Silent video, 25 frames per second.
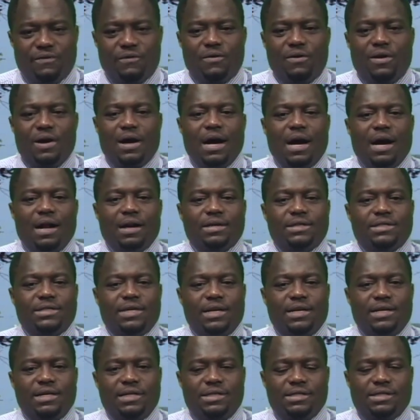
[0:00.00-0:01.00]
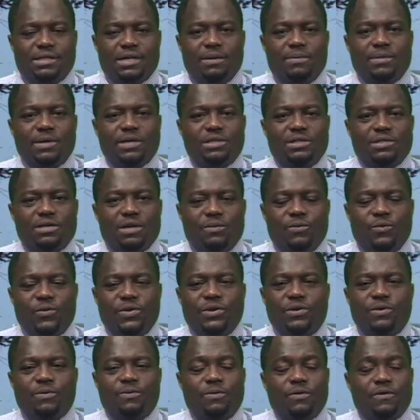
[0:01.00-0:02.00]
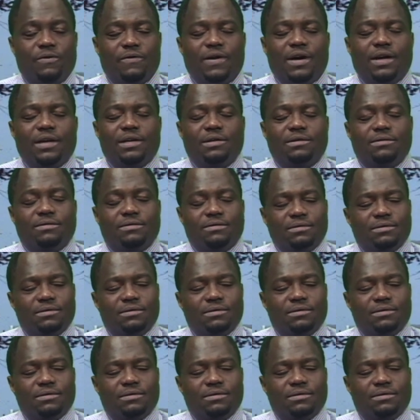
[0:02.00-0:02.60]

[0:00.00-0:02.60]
for college and each summer job, we do provide